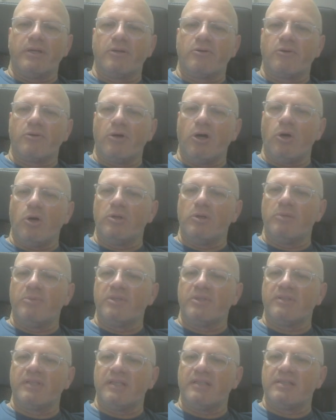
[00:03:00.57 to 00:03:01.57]
Crow
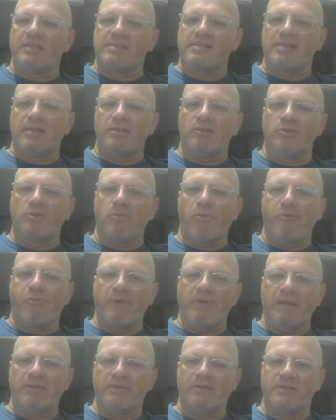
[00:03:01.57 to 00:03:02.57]
Limited has sent you
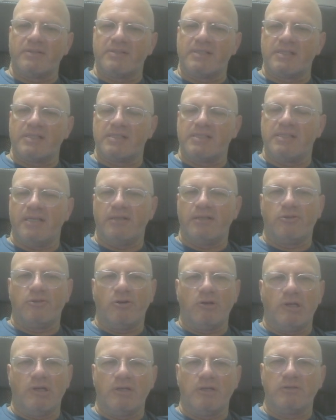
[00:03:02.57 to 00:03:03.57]

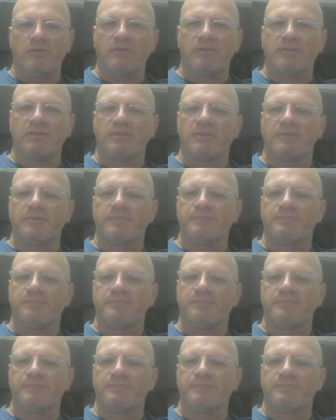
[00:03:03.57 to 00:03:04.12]
$368.